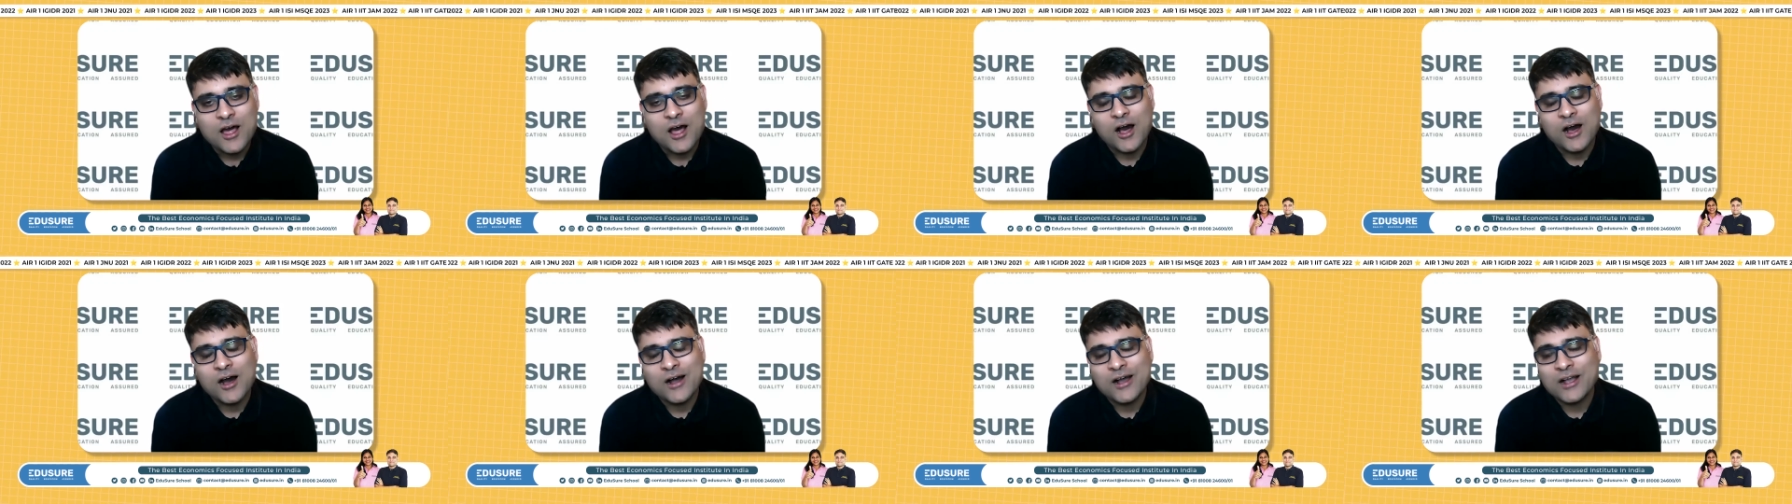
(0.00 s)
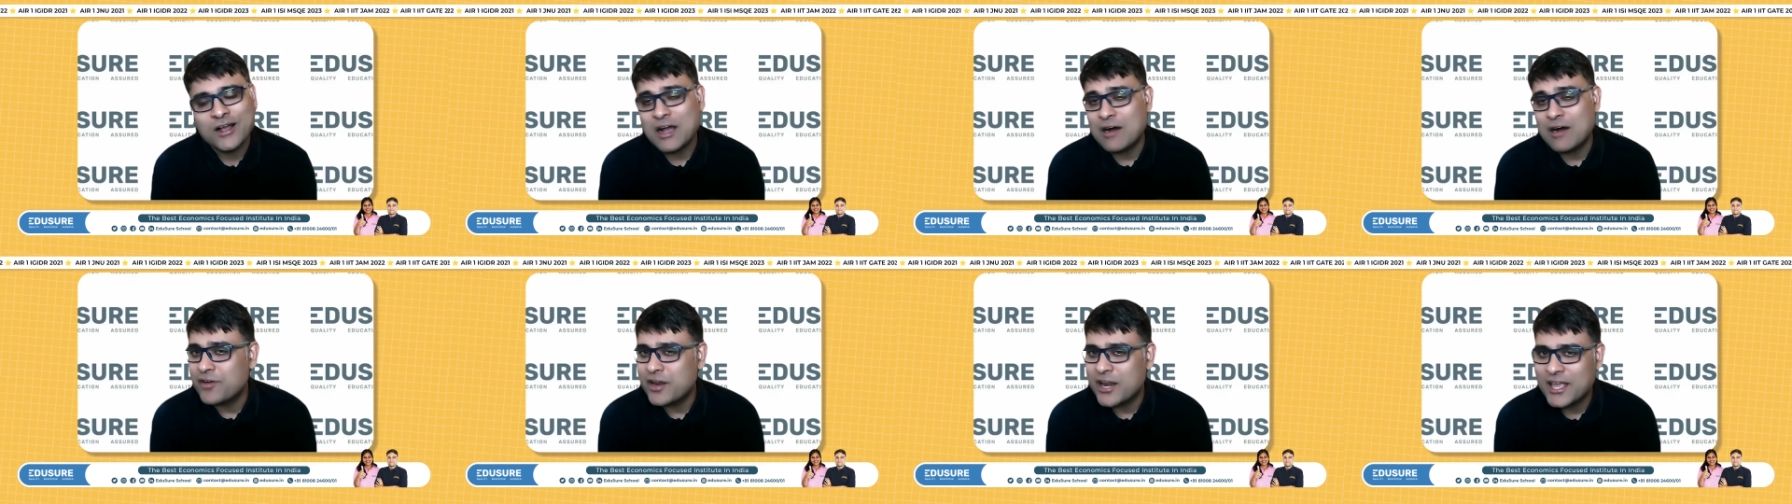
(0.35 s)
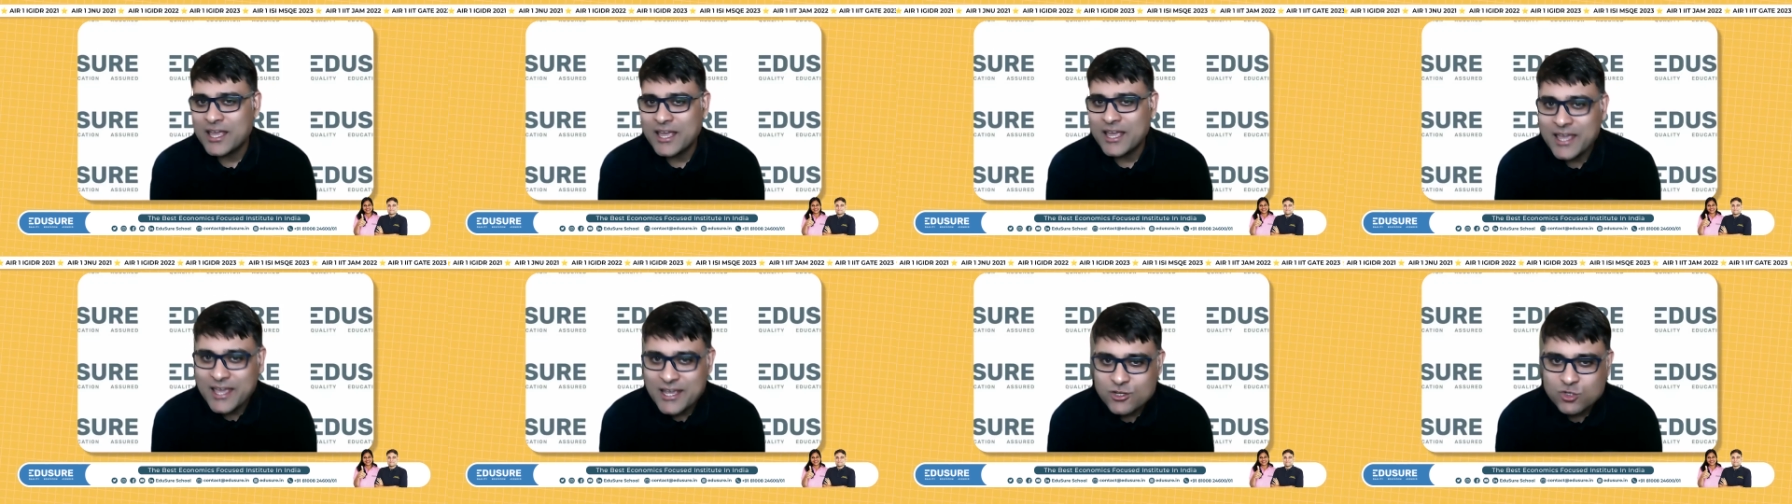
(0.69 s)
uh,
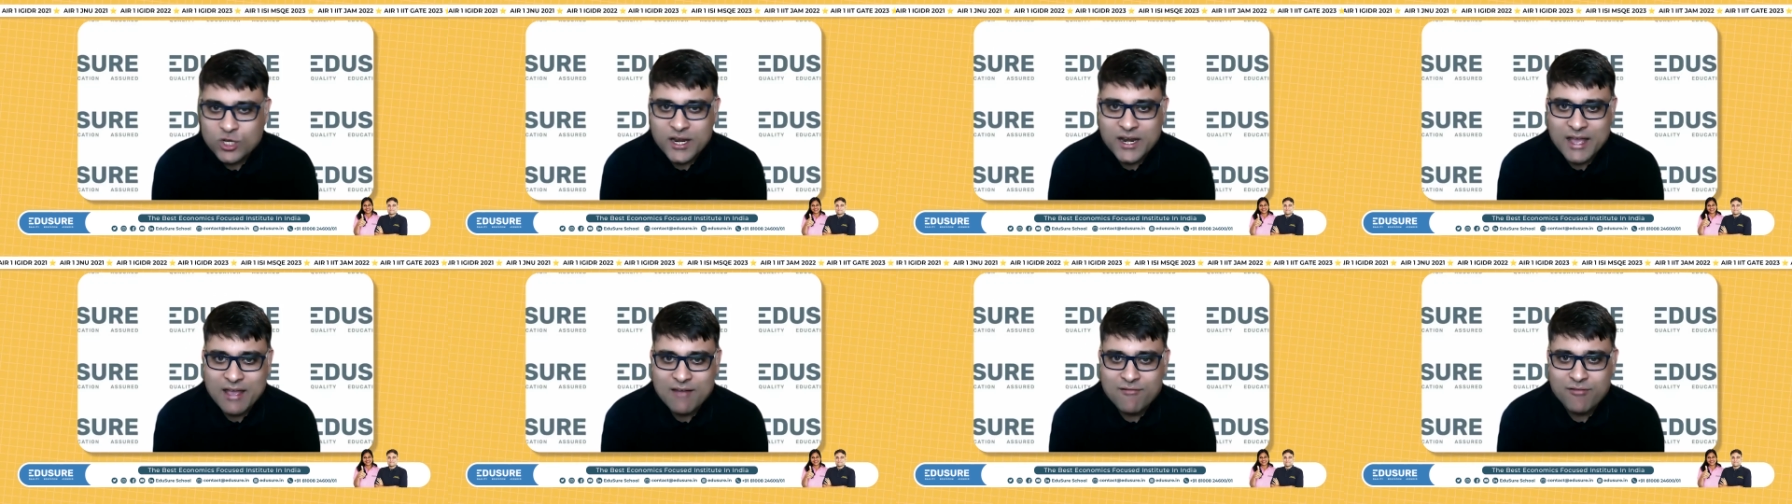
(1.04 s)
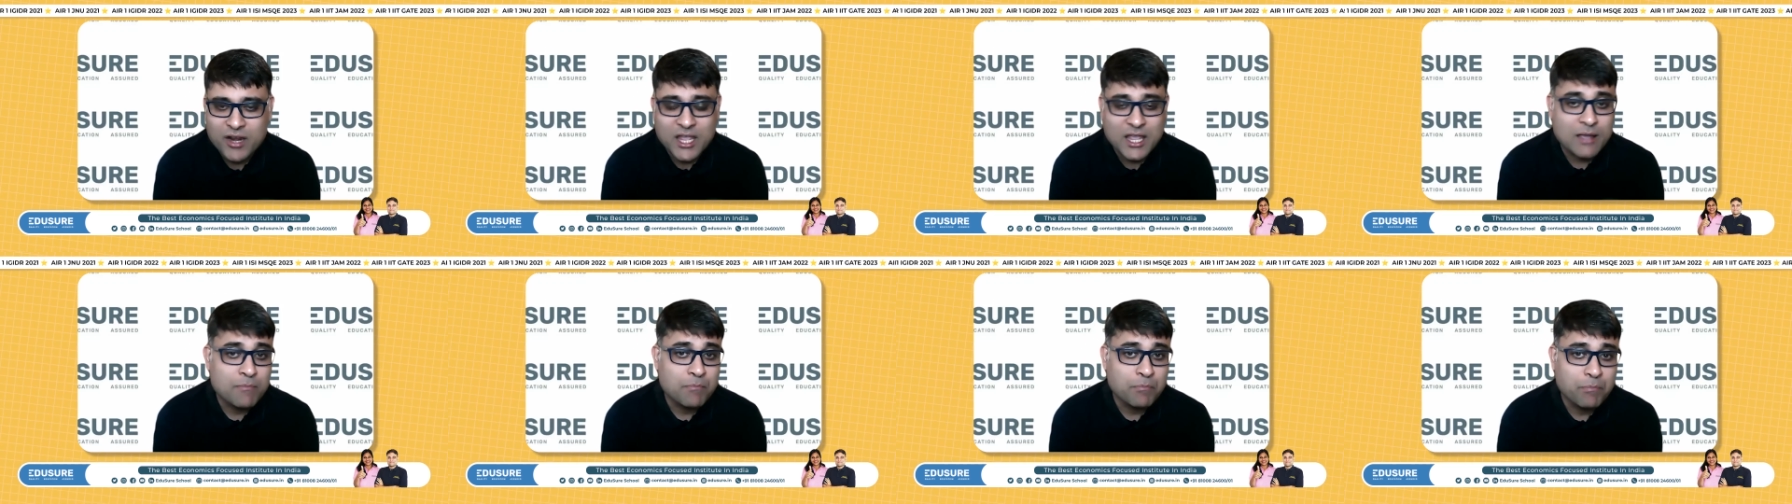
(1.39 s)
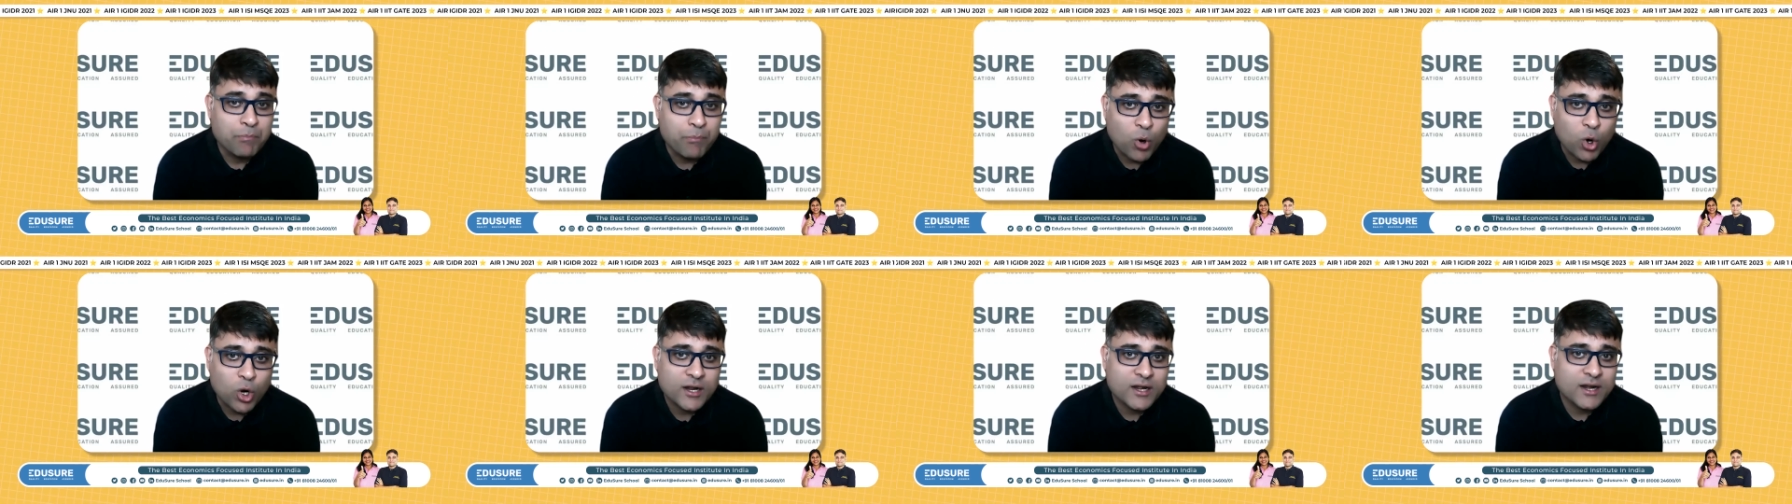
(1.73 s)
covering each and every
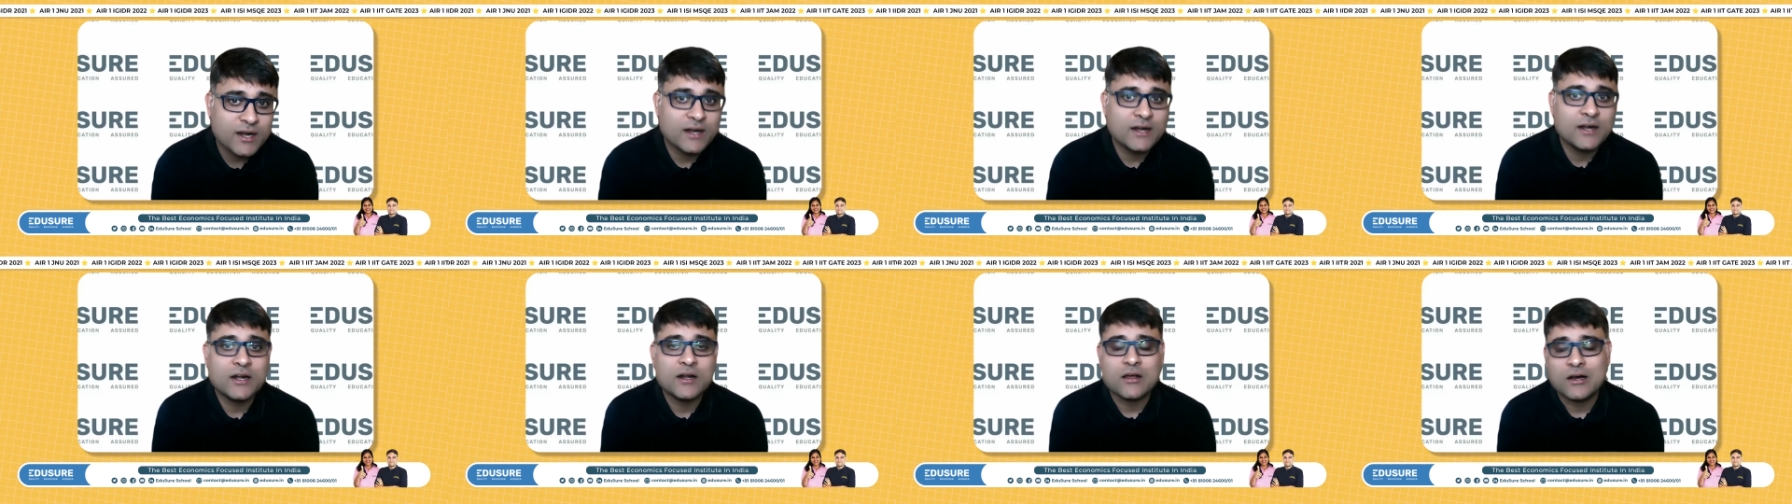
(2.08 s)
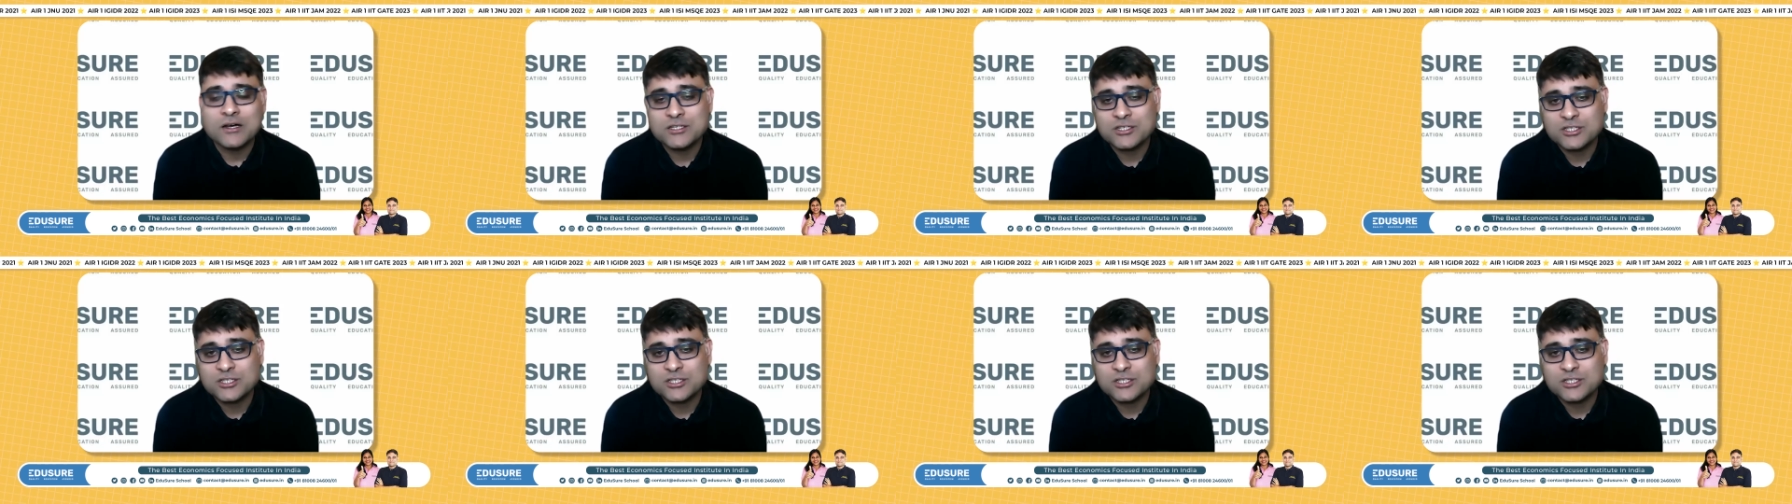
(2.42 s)
important uh,